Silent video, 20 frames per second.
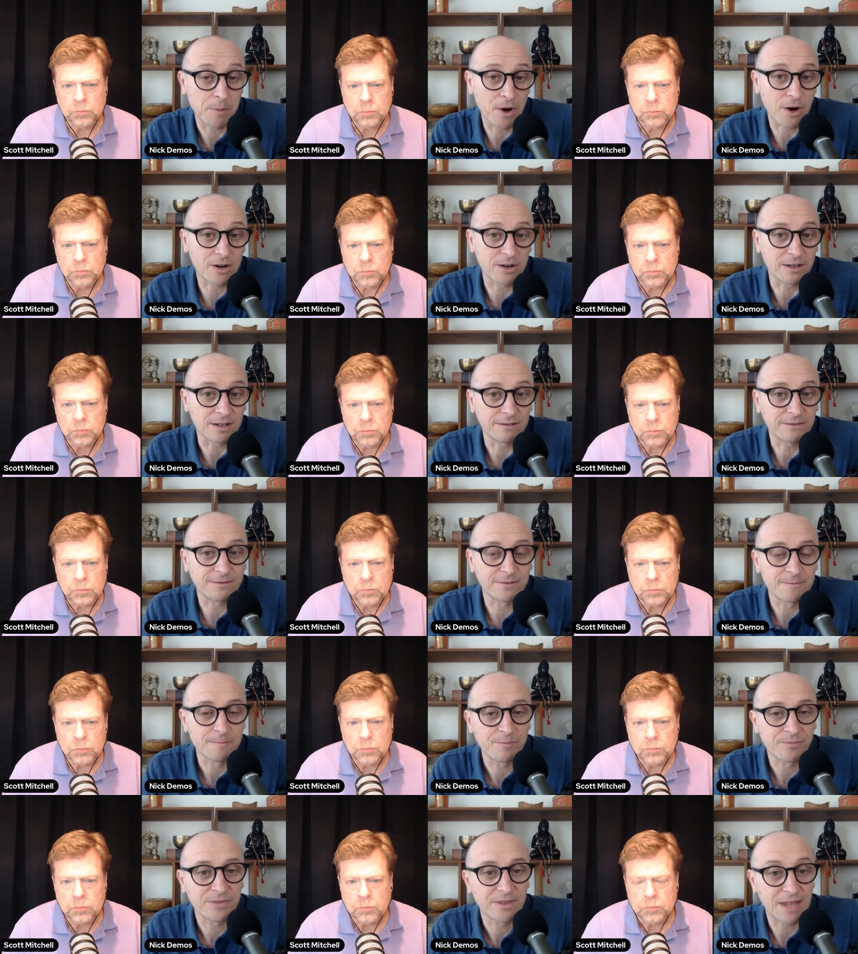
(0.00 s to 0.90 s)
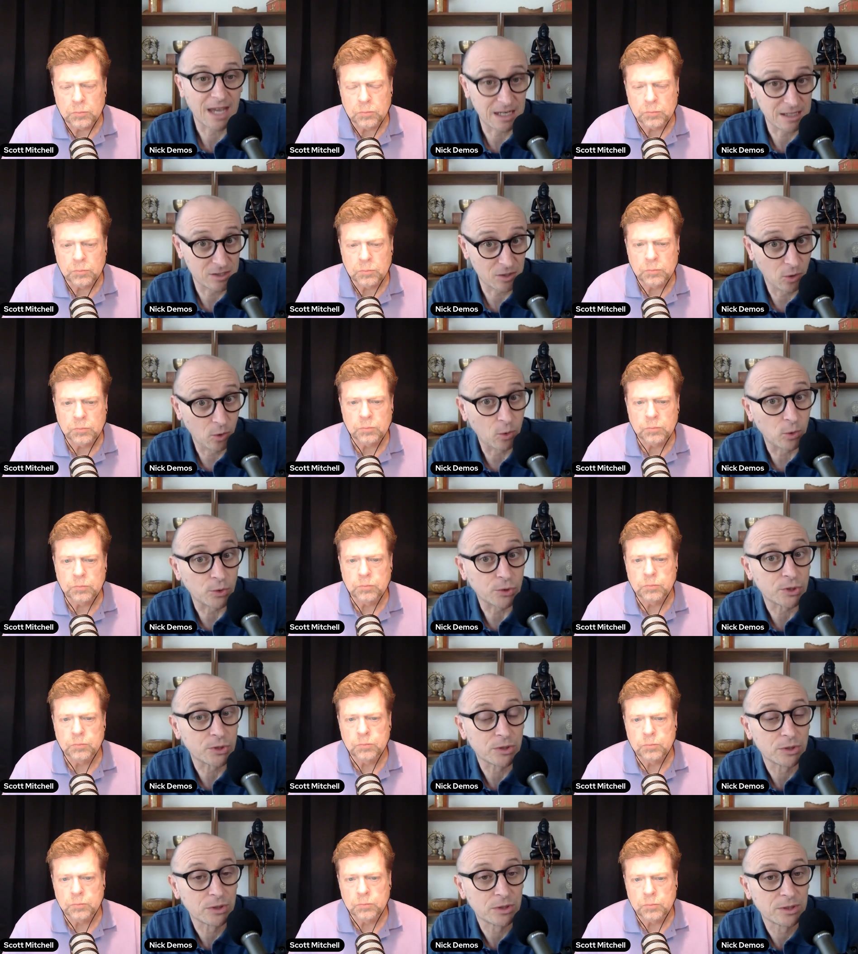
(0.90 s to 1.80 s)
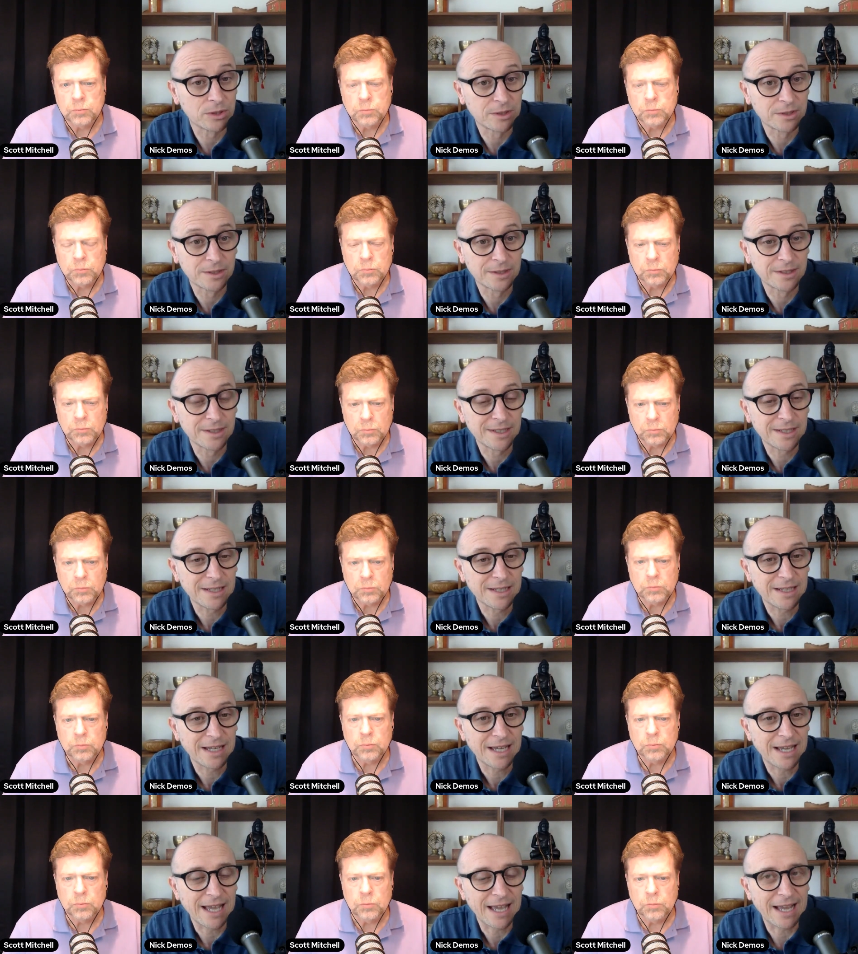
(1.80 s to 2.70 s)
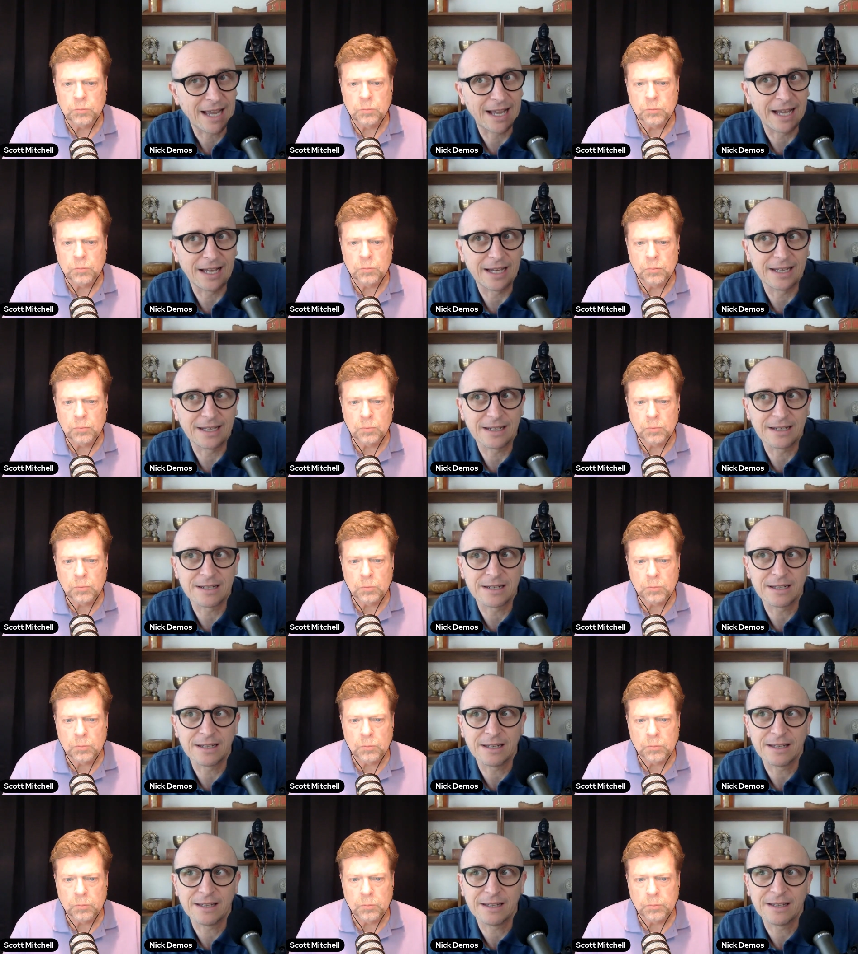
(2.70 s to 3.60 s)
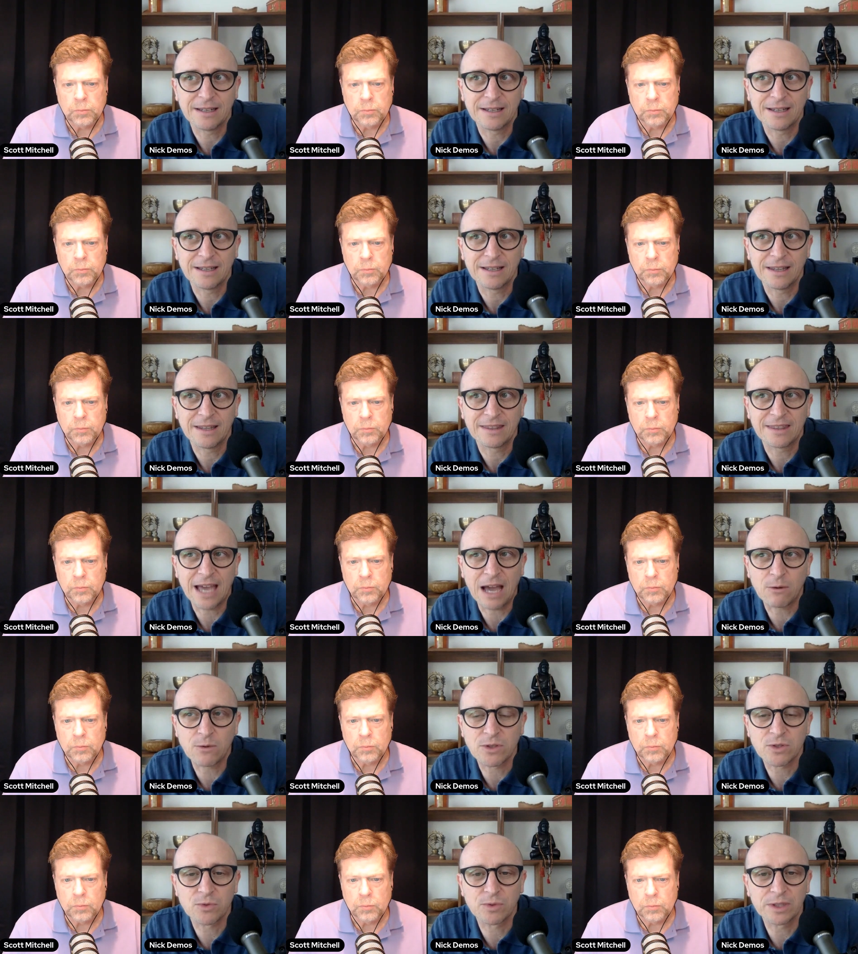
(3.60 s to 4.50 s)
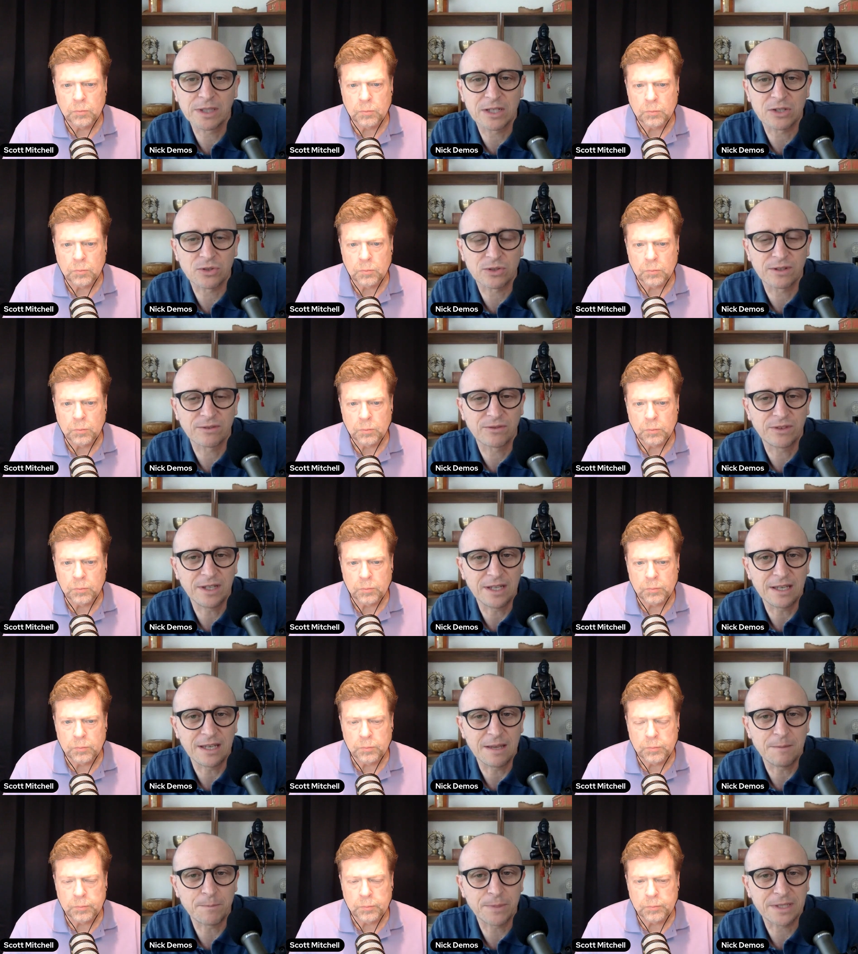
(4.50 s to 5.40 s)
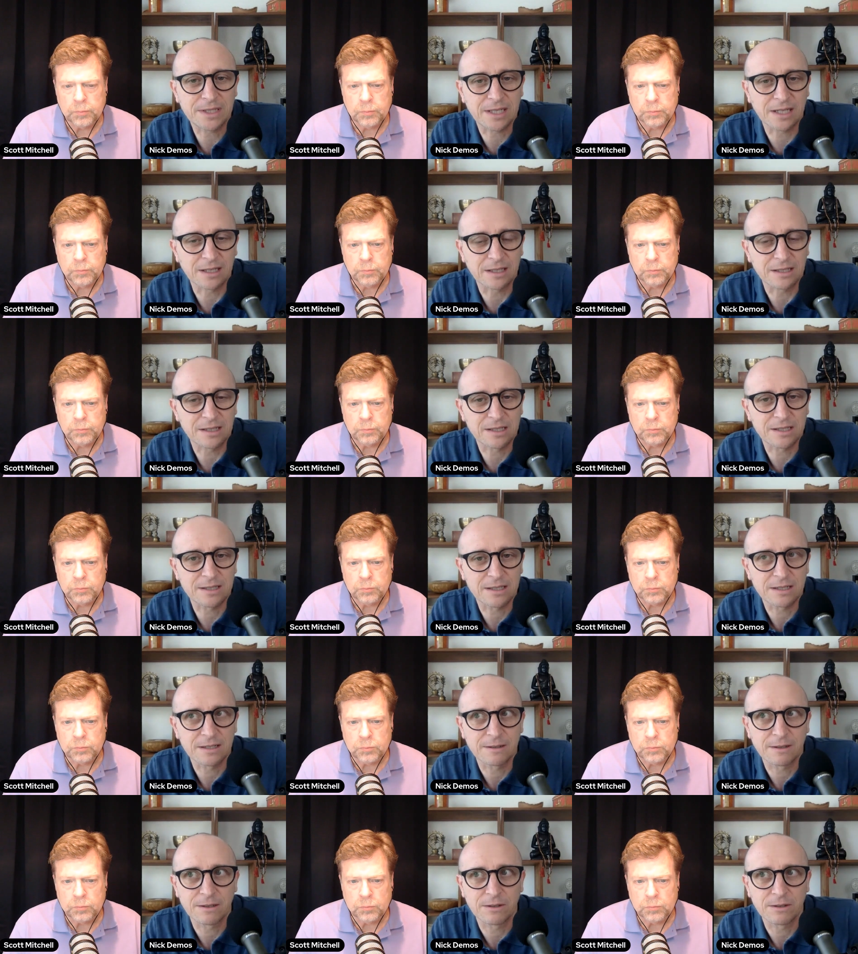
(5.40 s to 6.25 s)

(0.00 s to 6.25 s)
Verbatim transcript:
Speaker 1: part of, that is old. And that was really sort of the impetus